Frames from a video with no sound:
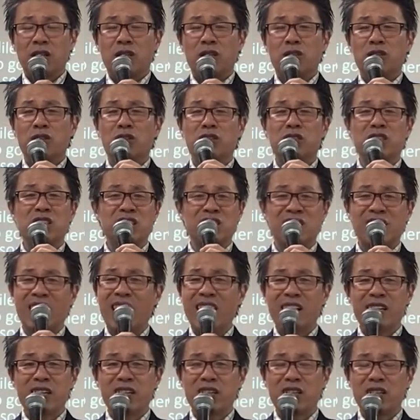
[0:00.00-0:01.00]
your
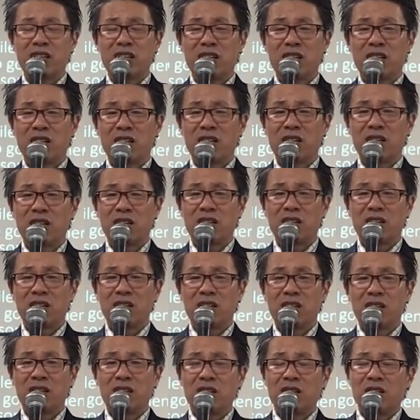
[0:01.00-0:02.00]
desire,
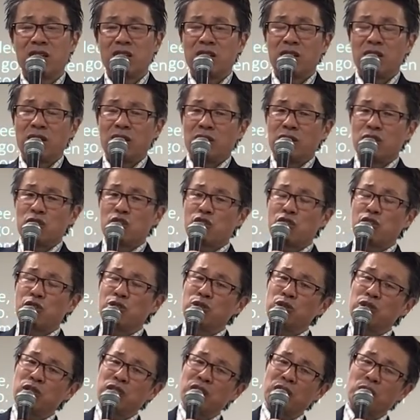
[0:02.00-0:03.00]

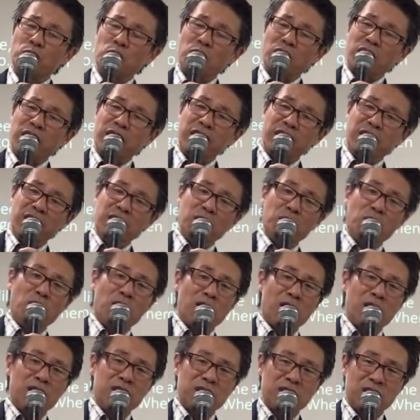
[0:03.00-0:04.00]
choosing what he
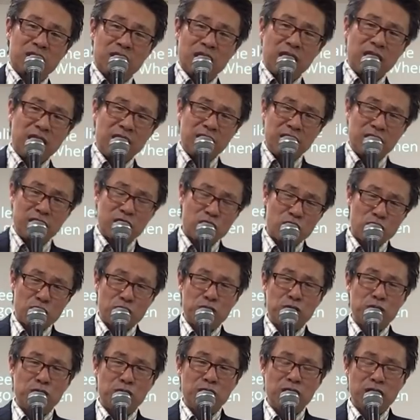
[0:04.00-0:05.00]
wants is
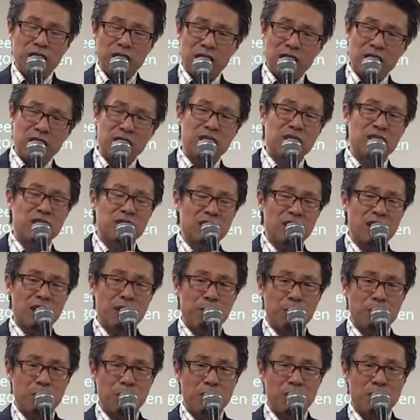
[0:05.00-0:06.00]
truly a
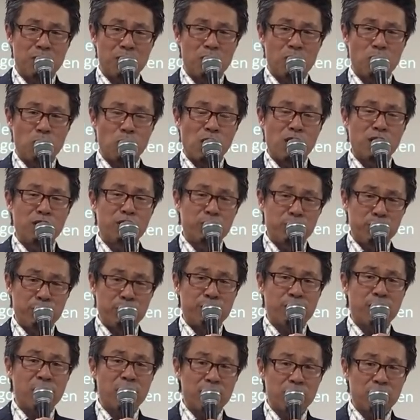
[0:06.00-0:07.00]
disciple one who
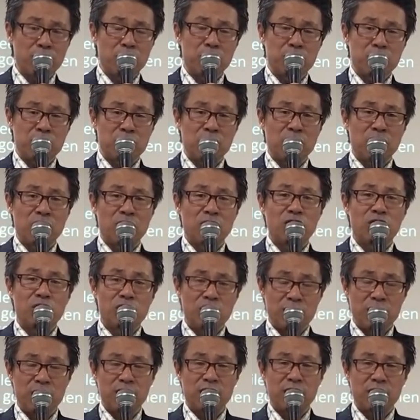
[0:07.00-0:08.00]
follows
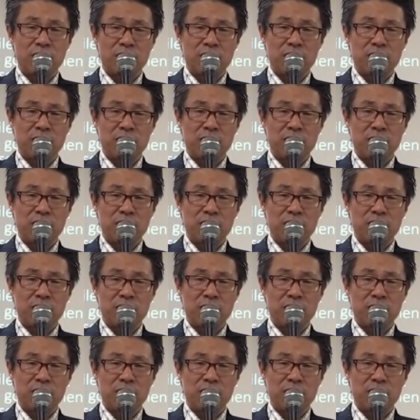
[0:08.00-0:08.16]
Jesus.